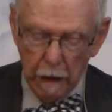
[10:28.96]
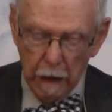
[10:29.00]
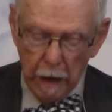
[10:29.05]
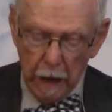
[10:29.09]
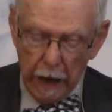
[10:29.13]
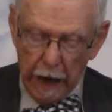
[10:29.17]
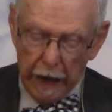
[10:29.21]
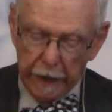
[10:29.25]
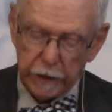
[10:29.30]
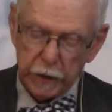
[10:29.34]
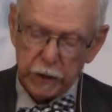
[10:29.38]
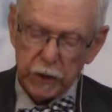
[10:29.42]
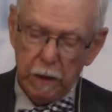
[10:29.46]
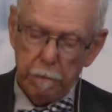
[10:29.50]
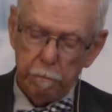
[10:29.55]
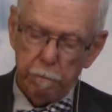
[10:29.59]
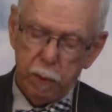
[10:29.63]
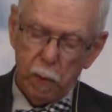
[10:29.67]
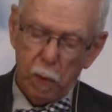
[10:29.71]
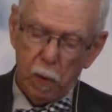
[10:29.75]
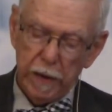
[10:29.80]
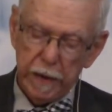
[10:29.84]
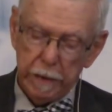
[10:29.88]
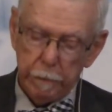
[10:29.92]
At some
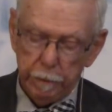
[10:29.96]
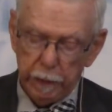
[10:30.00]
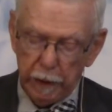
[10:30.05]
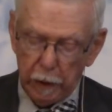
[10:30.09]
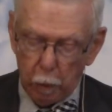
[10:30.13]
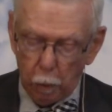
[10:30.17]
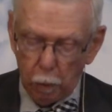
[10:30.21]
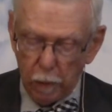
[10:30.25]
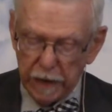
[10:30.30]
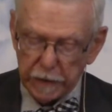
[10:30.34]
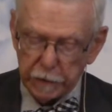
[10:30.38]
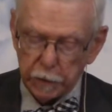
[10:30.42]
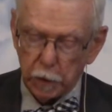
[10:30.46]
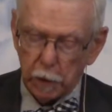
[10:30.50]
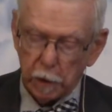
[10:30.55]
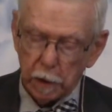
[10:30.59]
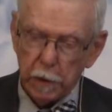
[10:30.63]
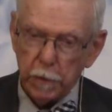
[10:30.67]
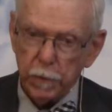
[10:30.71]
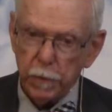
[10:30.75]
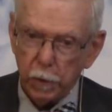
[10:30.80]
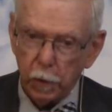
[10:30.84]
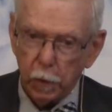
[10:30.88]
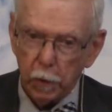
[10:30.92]
point, parental
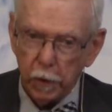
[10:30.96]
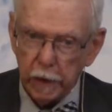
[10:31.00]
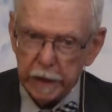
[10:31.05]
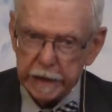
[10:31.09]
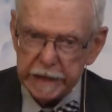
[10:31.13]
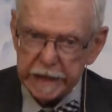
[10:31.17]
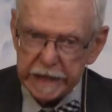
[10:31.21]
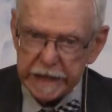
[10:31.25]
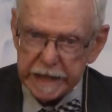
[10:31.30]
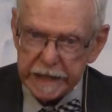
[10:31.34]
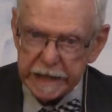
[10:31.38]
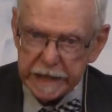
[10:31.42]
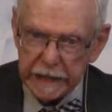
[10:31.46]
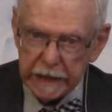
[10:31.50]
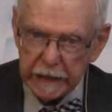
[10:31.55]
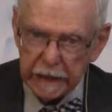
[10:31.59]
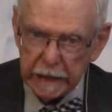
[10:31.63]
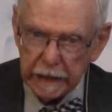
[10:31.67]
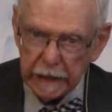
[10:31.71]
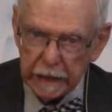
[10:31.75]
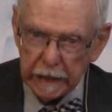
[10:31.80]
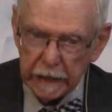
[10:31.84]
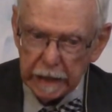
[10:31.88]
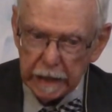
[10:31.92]
authority
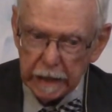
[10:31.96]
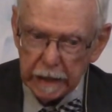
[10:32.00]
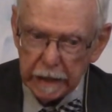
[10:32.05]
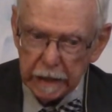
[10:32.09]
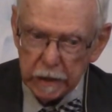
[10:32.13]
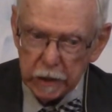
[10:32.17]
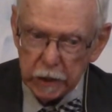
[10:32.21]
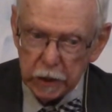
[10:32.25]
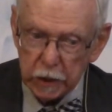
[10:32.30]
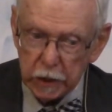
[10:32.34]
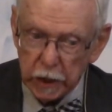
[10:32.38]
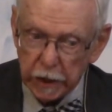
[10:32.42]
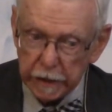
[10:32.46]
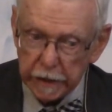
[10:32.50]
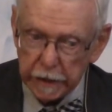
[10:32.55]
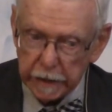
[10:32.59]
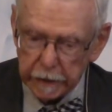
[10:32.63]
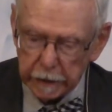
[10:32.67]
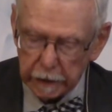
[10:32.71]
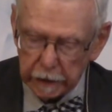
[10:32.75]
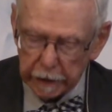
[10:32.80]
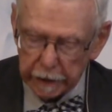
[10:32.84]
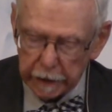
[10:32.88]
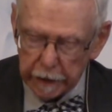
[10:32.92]

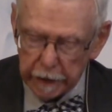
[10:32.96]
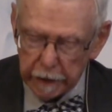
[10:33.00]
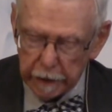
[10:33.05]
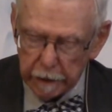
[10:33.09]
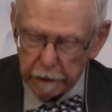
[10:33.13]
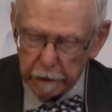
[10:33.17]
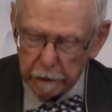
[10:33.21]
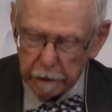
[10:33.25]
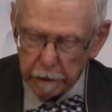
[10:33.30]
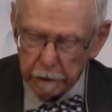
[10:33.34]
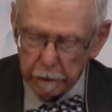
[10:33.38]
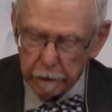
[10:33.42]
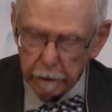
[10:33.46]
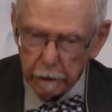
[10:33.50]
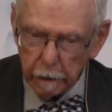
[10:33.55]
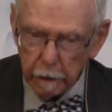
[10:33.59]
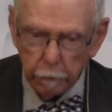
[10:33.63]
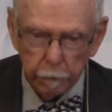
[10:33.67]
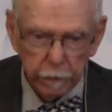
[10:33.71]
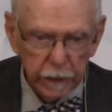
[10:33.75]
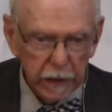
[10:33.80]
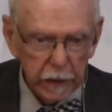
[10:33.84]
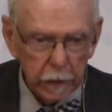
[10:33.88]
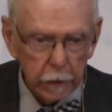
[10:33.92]
suddenly
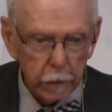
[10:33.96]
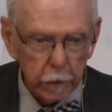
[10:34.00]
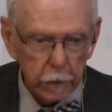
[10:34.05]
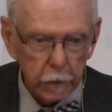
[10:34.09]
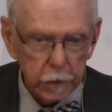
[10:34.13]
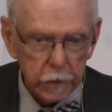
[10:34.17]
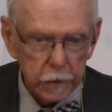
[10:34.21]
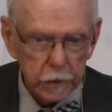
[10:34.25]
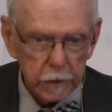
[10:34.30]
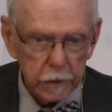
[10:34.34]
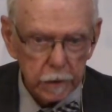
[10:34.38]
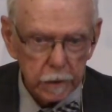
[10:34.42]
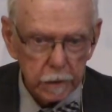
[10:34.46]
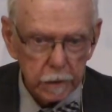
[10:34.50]
appears.